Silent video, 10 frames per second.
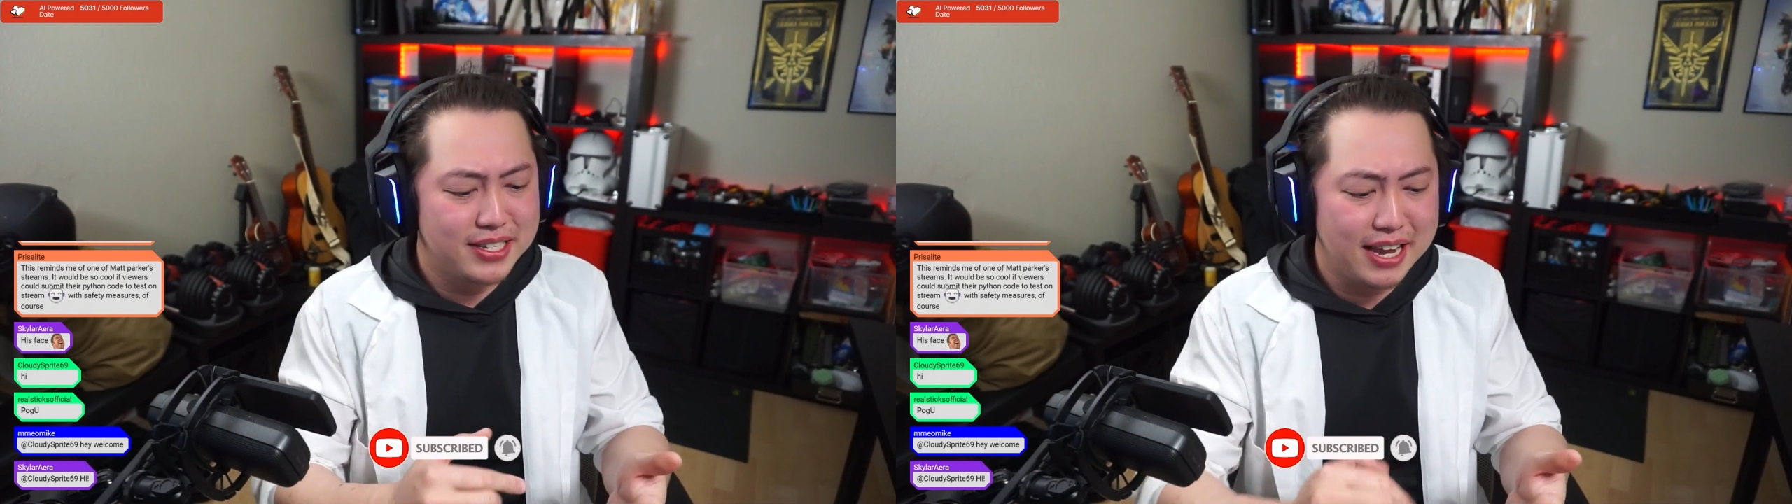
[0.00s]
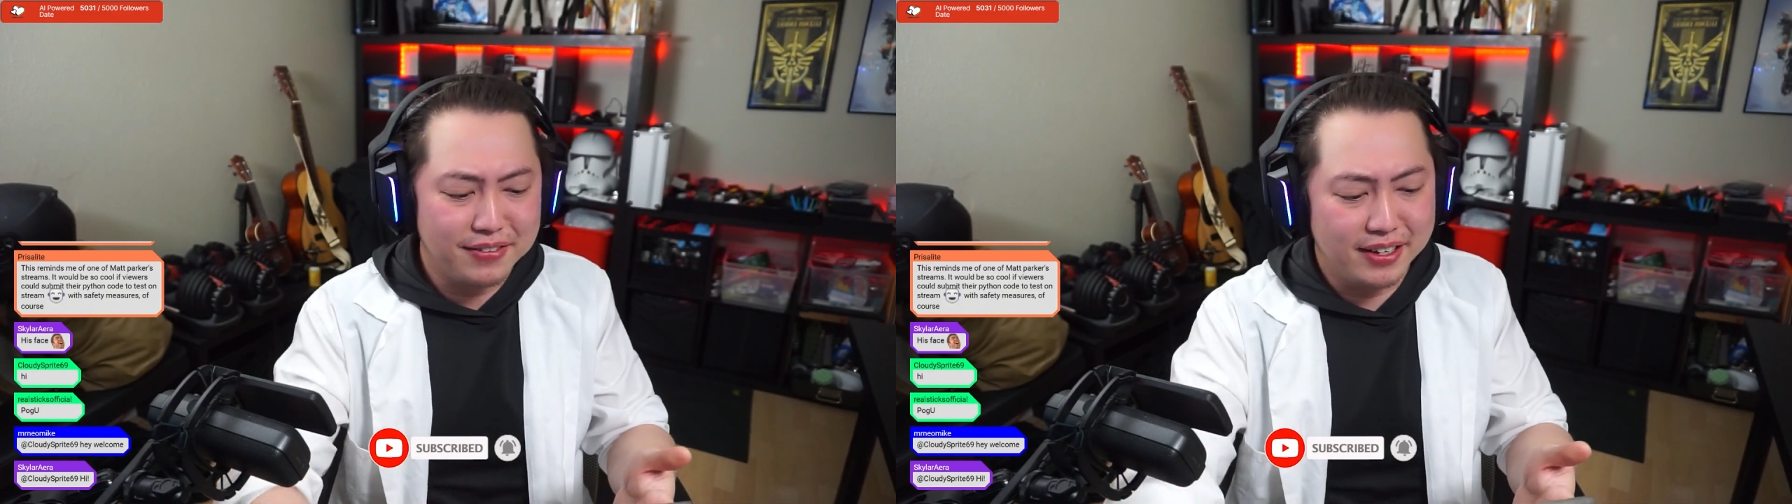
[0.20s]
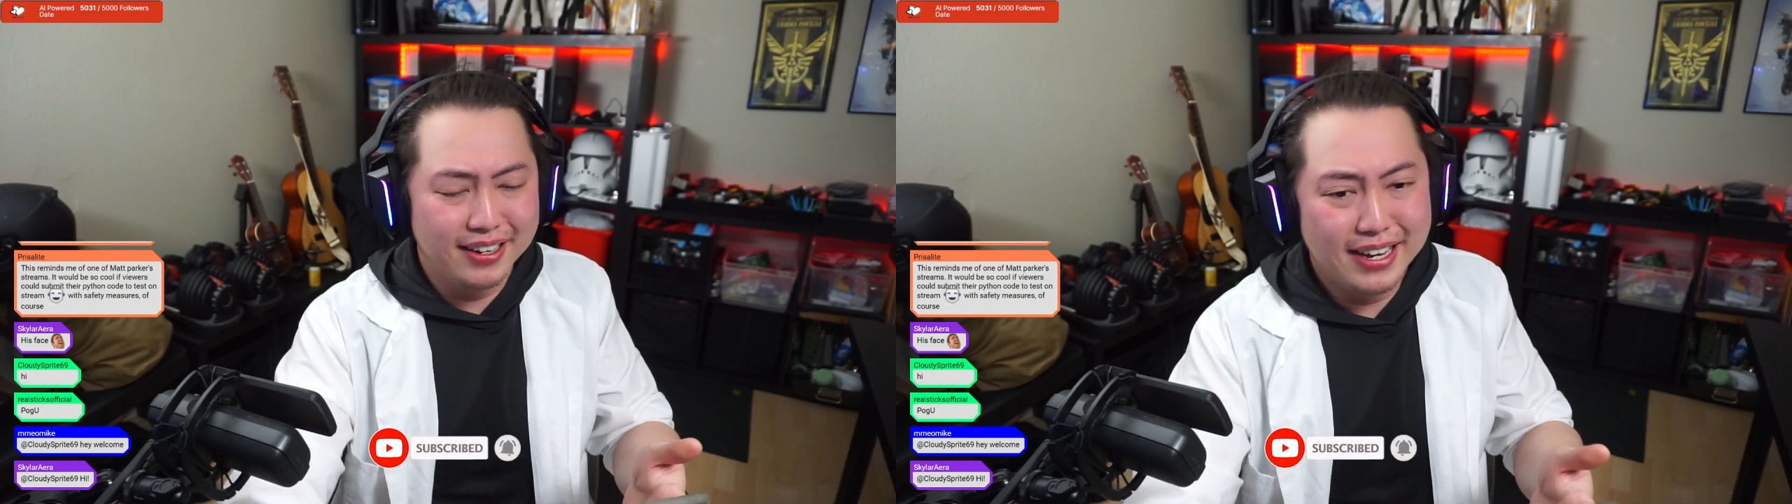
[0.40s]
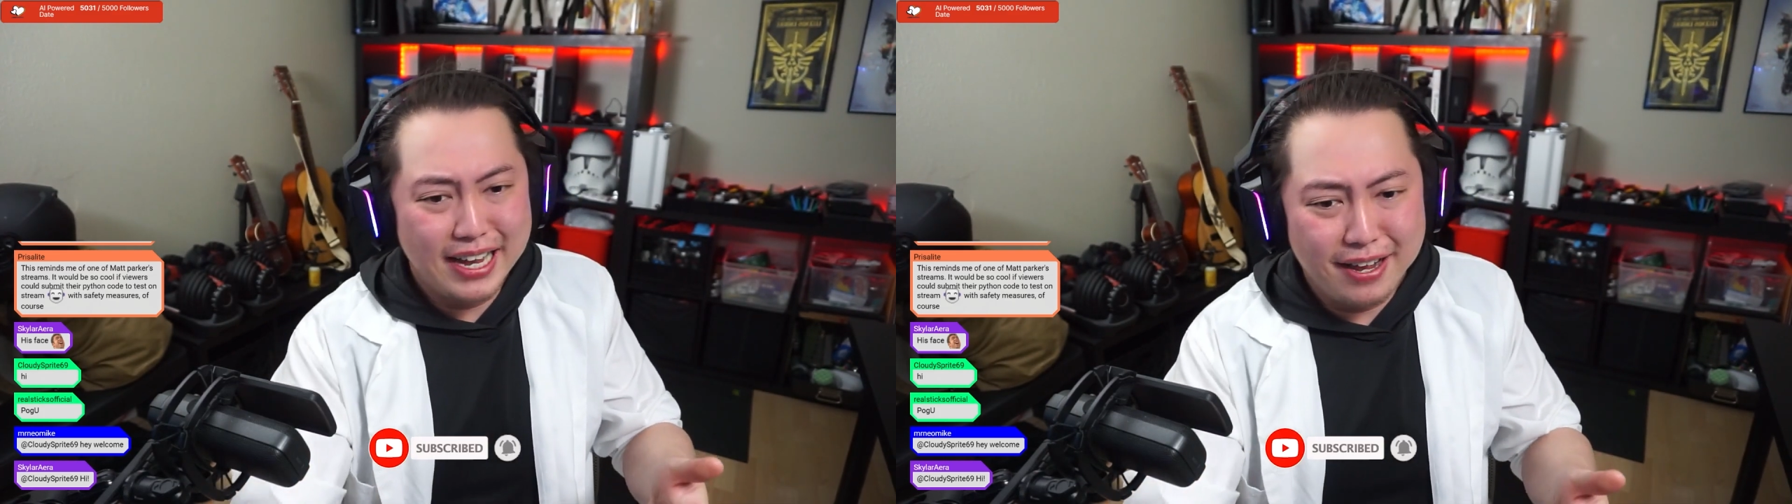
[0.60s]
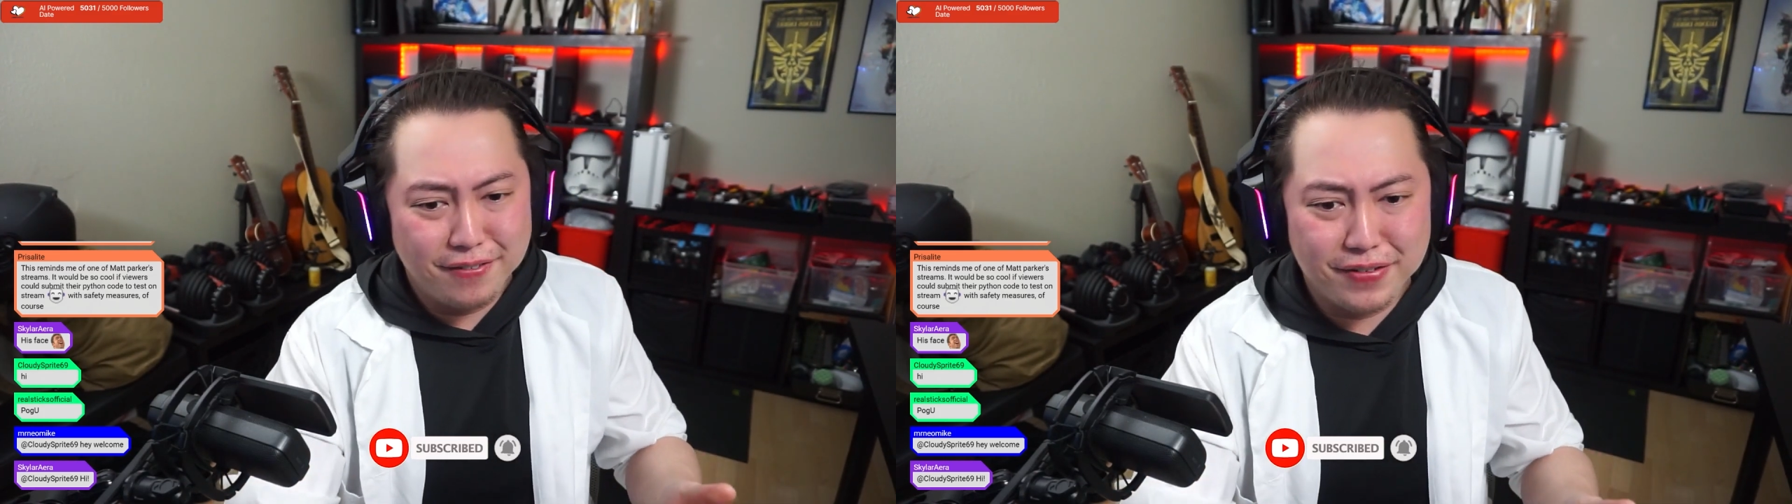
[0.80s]
We just have to
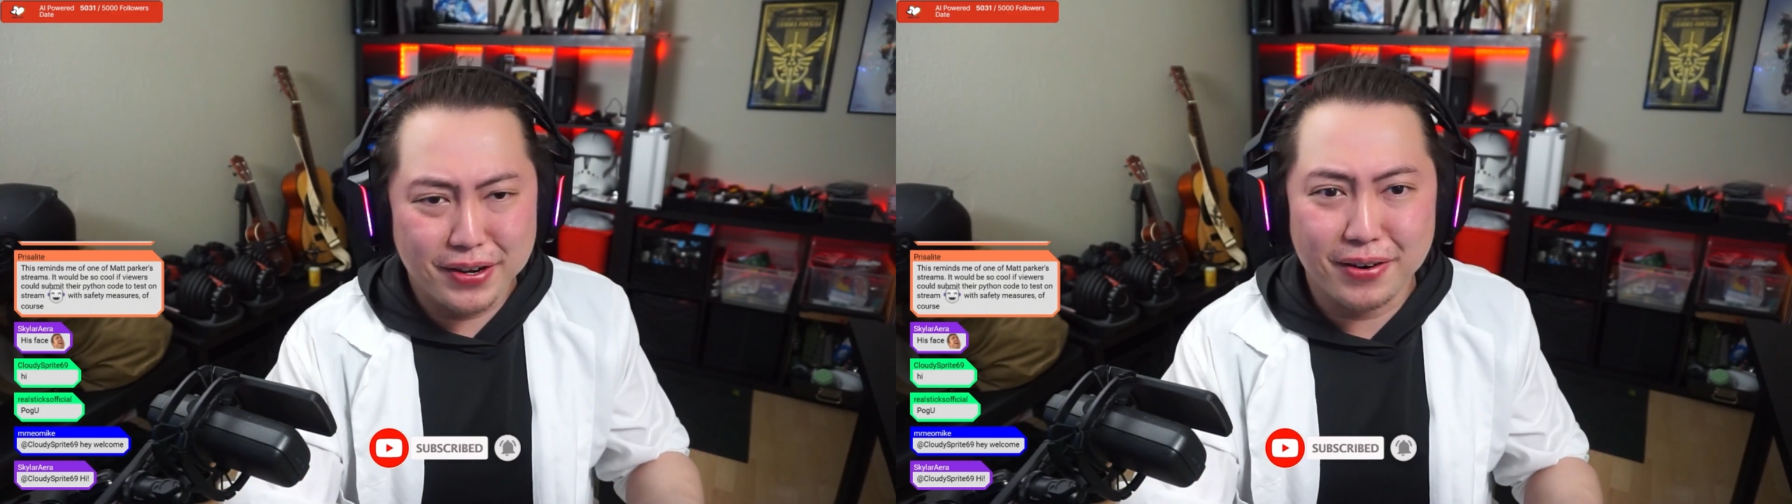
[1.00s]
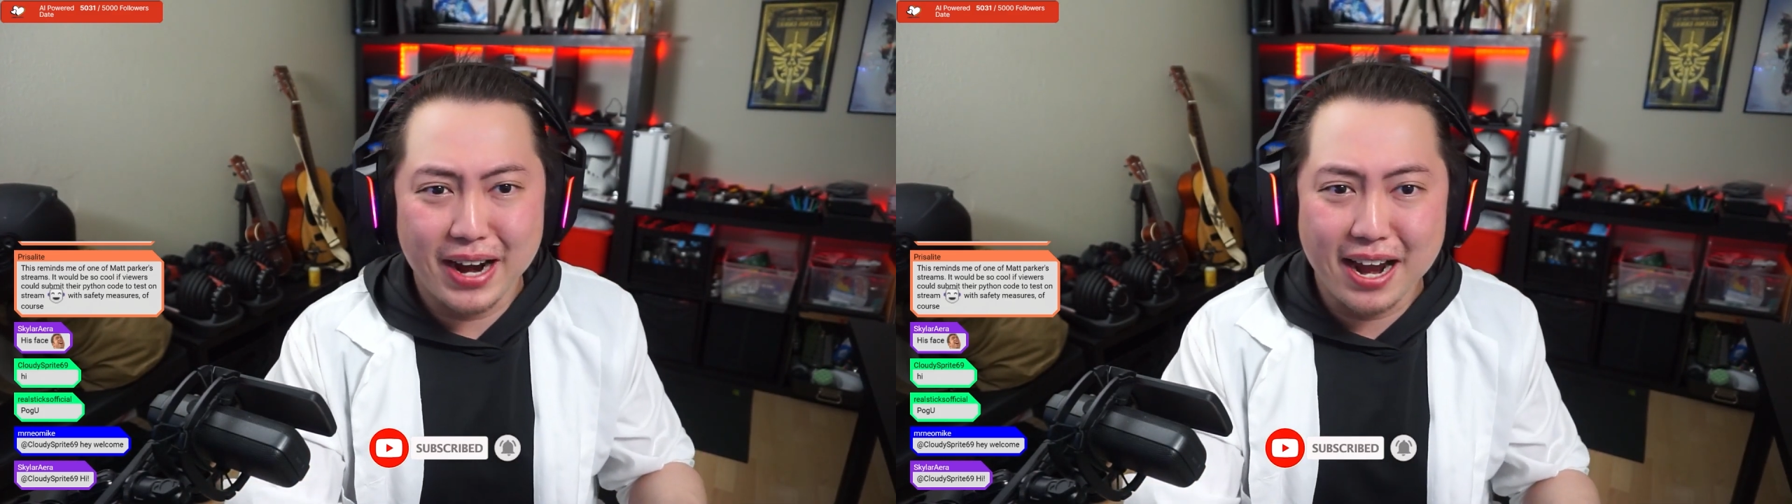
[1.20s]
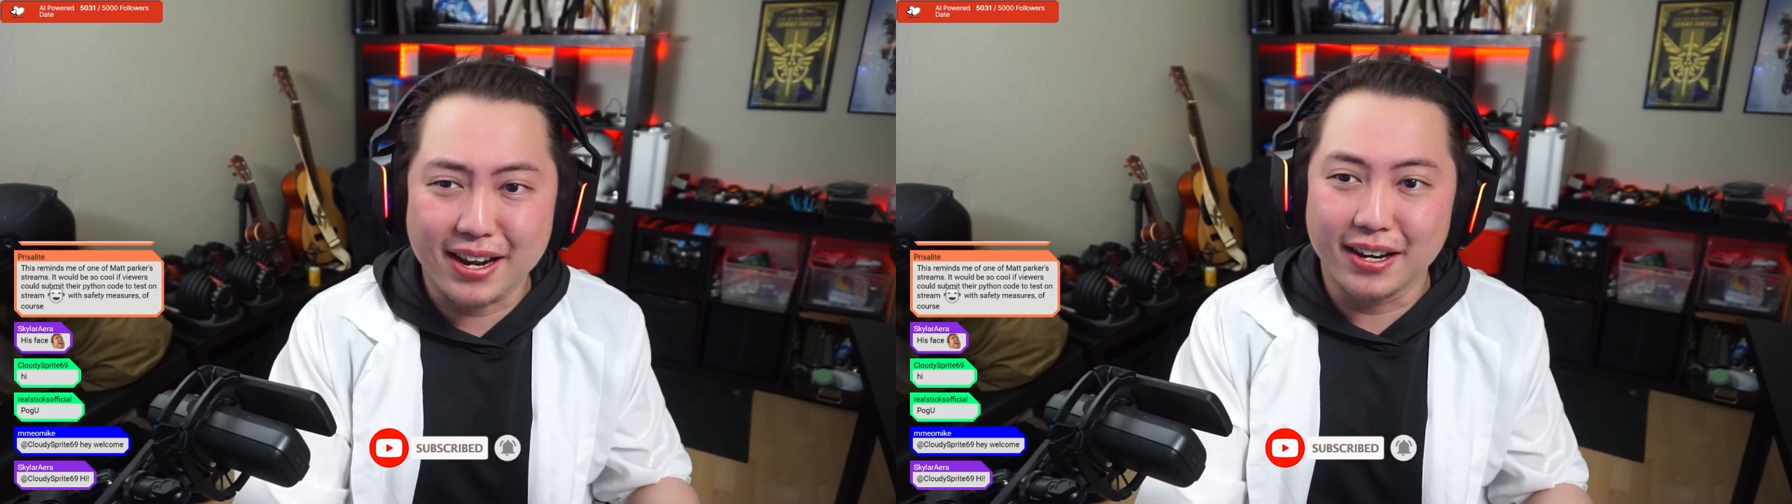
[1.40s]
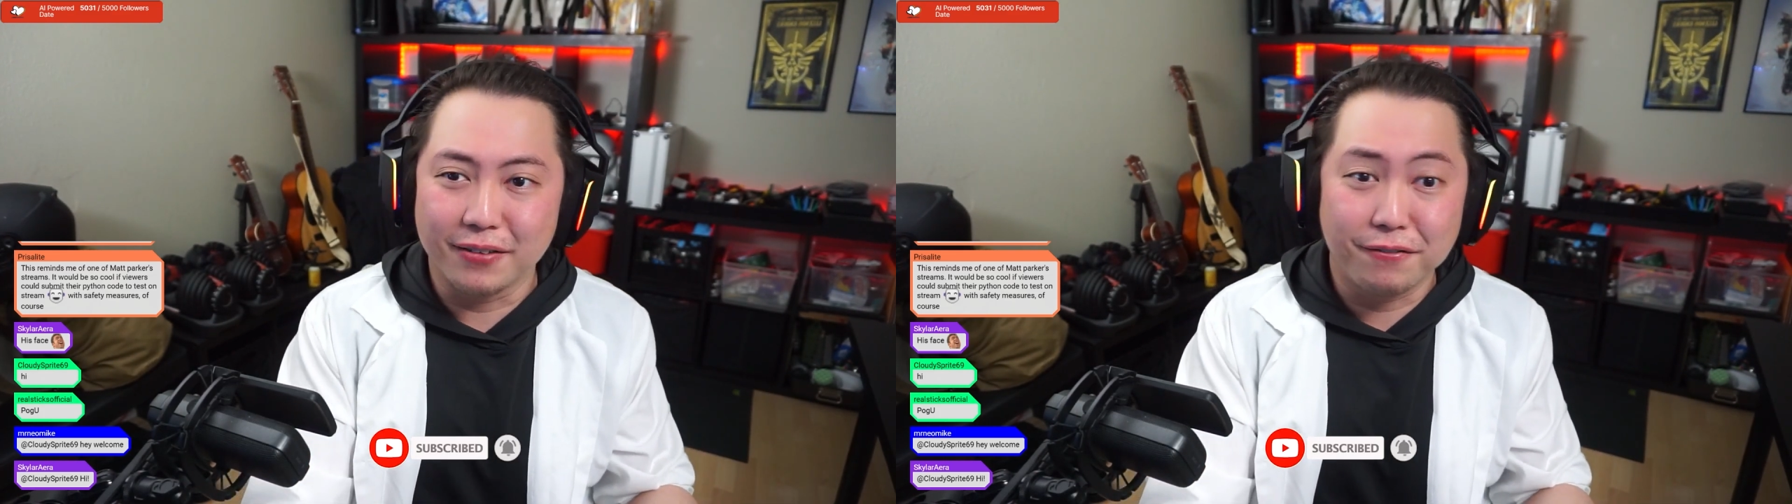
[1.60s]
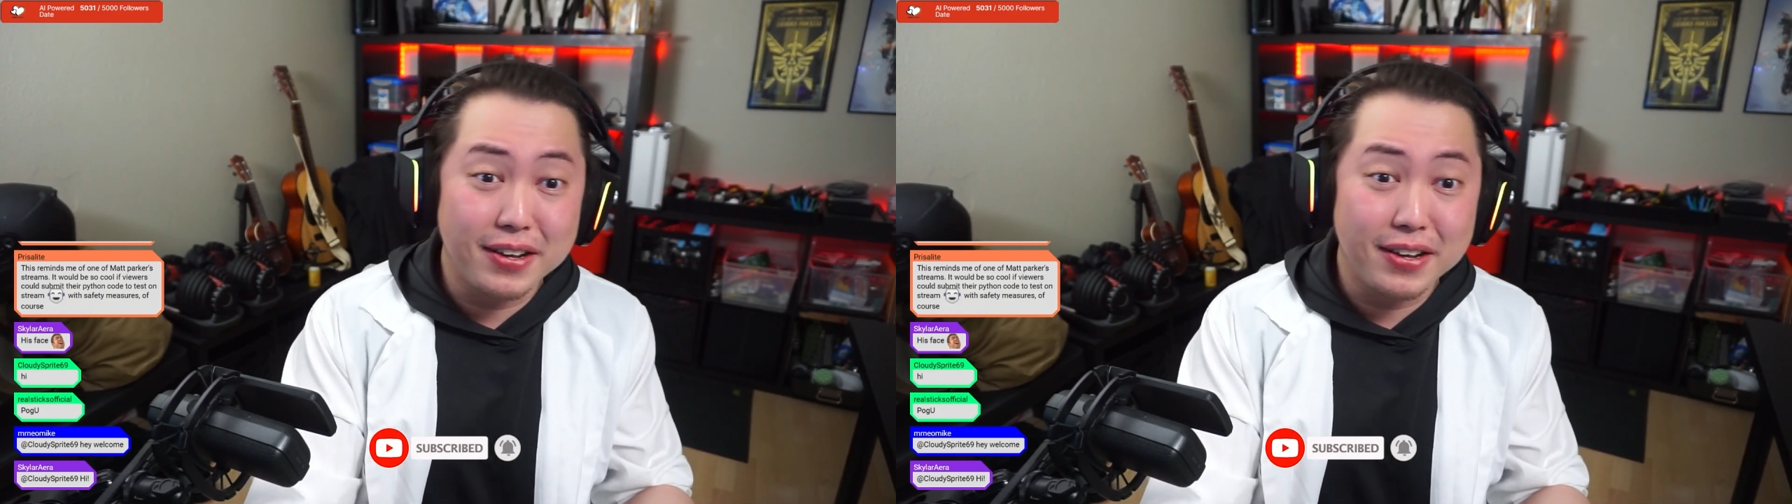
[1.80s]
figure out how to